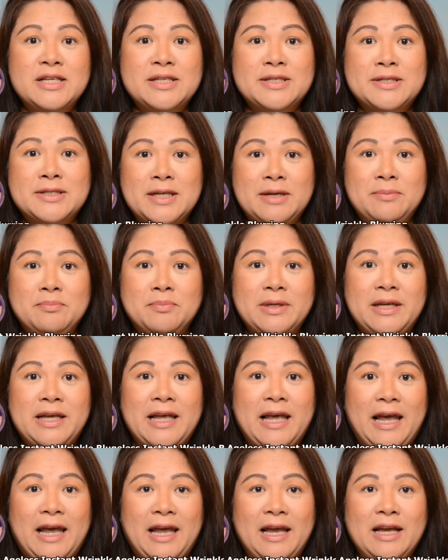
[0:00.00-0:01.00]

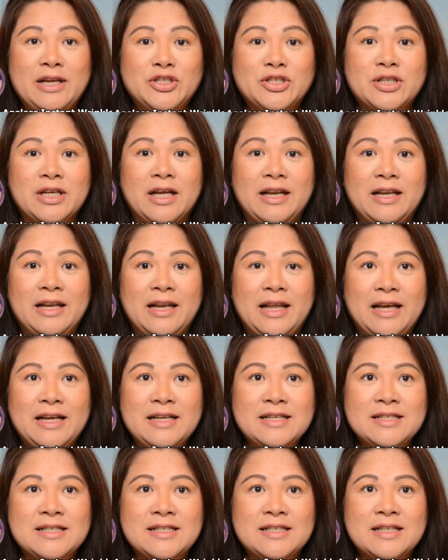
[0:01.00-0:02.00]
Simply
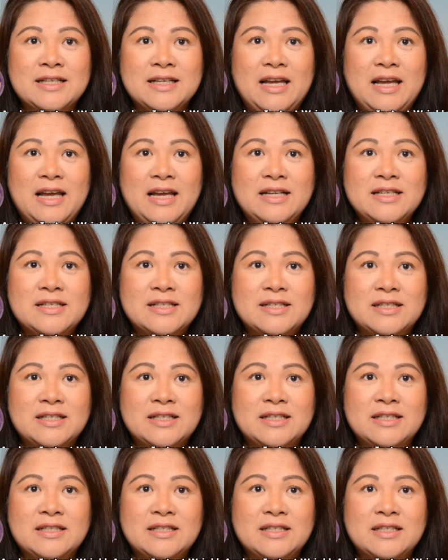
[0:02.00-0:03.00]
Ageless
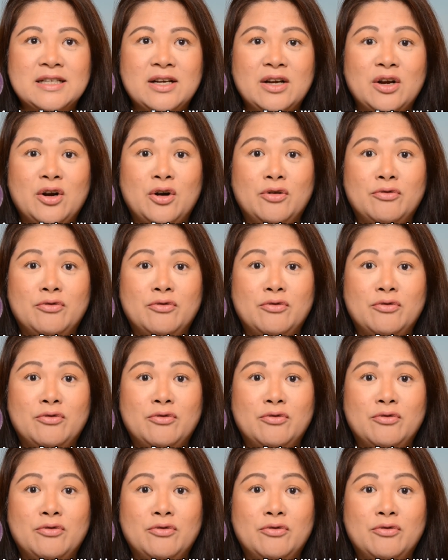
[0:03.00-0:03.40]
Instant